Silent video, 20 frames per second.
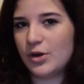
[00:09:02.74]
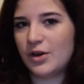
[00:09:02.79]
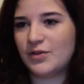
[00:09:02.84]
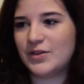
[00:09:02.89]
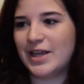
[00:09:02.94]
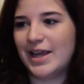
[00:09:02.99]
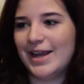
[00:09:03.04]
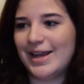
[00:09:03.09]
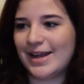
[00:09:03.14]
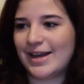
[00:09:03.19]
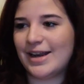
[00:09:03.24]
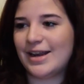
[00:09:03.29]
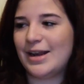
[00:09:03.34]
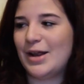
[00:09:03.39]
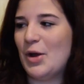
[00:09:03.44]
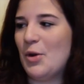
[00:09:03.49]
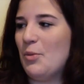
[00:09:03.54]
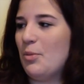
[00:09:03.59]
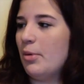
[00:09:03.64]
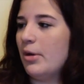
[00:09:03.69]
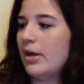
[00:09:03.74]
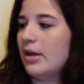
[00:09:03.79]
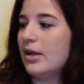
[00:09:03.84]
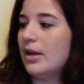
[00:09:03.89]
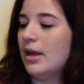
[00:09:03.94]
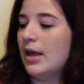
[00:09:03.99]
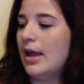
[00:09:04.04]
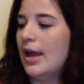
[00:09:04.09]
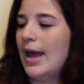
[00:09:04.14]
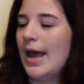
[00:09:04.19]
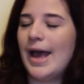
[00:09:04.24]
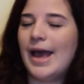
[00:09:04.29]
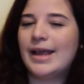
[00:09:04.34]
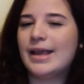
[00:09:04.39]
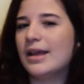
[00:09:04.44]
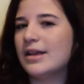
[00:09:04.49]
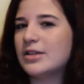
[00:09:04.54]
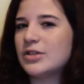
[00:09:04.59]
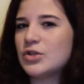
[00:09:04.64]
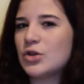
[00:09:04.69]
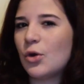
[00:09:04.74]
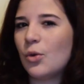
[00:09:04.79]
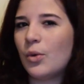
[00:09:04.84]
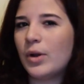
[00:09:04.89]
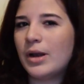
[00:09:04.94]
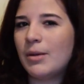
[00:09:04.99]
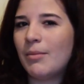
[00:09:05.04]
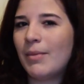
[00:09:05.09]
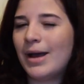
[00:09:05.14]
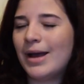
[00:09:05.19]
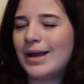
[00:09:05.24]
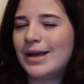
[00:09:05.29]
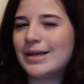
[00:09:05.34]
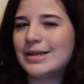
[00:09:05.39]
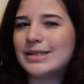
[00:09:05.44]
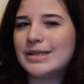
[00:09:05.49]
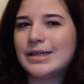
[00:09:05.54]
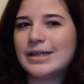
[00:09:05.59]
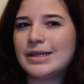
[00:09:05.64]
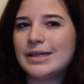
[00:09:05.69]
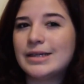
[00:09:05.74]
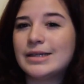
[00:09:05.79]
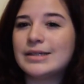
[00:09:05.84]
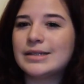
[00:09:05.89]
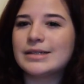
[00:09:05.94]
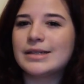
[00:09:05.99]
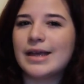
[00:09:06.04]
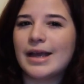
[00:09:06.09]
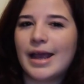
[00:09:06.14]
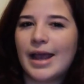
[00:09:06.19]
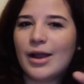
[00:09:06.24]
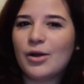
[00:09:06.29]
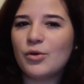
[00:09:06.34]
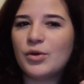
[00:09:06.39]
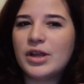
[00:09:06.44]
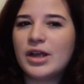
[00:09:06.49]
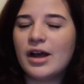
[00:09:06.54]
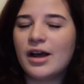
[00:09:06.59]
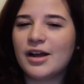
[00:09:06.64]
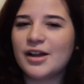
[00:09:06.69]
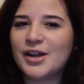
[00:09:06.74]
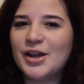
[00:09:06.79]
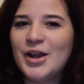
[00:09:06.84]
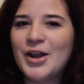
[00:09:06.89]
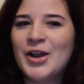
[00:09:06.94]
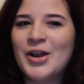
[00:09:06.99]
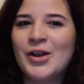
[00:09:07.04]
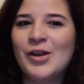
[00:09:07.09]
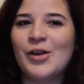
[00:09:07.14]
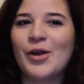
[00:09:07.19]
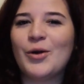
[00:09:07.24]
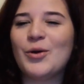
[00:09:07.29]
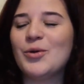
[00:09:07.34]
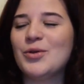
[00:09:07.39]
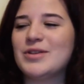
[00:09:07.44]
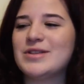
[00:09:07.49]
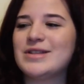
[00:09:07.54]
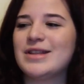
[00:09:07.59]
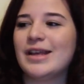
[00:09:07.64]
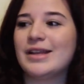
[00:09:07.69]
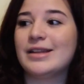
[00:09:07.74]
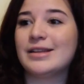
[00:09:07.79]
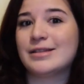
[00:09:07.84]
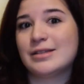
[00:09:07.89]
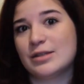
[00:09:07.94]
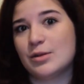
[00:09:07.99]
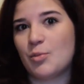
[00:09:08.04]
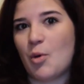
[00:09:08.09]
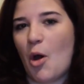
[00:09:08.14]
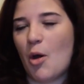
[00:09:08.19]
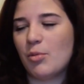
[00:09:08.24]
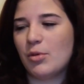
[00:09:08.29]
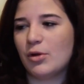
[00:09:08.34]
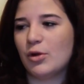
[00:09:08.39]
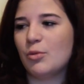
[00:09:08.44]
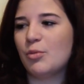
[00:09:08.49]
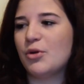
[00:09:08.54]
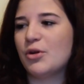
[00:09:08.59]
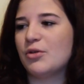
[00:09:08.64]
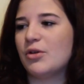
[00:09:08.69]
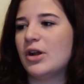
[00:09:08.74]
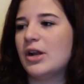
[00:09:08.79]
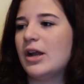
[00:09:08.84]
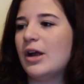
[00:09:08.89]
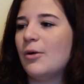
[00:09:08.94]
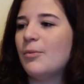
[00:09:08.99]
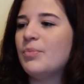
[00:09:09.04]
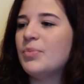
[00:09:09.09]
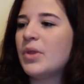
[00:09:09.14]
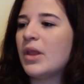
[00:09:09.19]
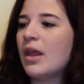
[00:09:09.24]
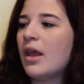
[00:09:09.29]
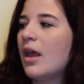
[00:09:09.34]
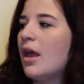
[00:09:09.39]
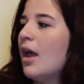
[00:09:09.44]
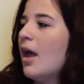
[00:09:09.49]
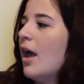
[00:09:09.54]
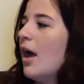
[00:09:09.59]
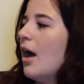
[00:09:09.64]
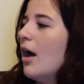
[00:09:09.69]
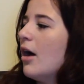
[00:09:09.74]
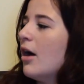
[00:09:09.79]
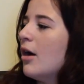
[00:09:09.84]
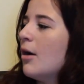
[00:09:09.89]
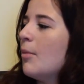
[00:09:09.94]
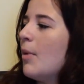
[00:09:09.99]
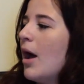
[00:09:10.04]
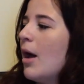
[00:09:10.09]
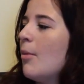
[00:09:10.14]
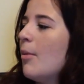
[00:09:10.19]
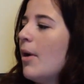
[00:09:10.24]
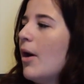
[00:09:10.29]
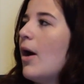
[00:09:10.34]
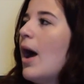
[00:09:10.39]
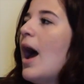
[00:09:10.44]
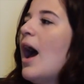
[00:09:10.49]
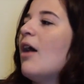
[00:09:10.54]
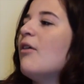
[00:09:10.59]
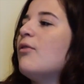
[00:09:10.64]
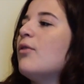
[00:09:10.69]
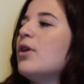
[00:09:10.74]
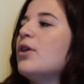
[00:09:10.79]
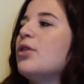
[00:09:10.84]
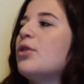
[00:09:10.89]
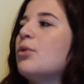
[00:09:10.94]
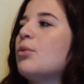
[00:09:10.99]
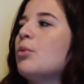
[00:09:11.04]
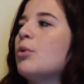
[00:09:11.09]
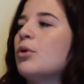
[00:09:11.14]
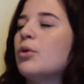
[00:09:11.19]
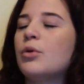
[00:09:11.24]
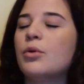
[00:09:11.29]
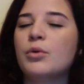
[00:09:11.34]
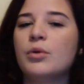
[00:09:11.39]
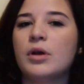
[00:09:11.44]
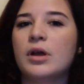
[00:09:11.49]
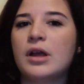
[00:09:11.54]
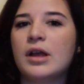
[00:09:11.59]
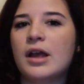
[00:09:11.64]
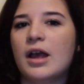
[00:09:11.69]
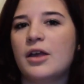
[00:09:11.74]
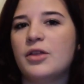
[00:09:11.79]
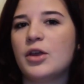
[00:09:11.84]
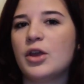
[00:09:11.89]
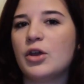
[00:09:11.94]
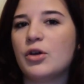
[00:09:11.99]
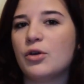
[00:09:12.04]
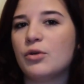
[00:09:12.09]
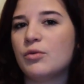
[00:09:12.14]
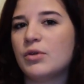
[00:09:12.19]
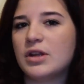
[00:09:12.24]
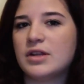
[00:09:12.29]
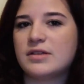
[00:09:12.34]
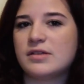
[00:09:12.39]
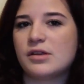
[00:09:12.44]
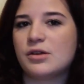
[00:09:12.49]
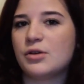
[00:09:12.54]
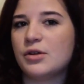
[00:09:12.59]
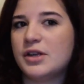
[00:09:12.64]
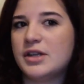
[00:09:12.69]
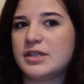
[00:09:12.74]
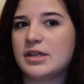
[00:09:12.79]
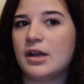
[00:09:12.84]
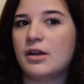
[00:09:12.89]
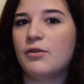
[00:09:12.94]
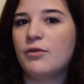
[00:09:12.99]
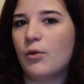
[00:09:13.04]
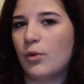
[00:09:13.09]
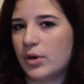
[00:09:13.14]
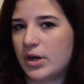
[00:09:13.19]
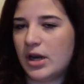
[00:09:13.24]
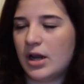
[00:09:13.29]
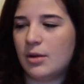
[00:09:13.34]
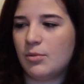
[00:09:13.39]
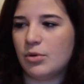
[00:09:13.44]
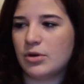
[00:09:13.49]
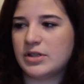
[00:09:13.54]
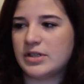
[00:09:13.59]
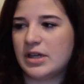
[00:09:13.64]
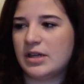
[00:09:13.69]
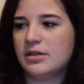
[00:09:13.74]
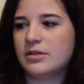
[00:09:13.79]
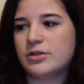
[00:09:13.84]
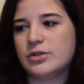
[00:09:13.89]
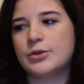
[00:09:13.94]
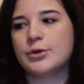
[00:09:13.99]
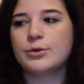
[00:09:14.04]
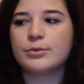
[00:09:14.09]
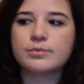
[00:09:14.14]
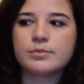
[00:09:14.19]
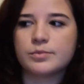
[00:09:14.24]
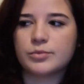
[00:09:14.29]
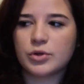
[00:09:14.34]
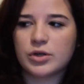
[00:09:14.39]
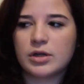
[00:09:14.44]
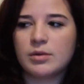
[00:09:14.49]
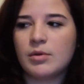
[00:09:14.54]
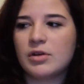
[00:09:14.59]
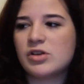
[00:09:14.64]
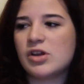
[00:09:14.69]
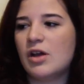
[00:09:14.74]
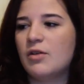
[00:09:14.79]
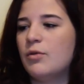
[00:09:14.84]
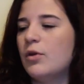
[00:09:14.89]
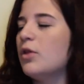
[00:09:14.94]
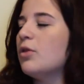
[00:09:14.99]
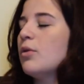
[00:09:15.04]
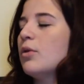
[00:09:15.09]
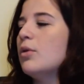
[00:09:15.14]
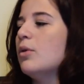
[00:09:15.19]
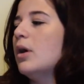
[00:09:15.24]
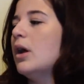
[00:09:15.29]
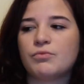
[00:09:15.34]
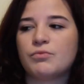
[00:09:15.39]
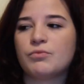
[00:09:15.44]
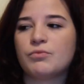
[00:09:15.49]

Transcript: would have taken it out, but I guess no one in my area knows that this is a popular book right now. I'm about halfway through. I think Goodreads literally said 49%, so pretty much halfway through.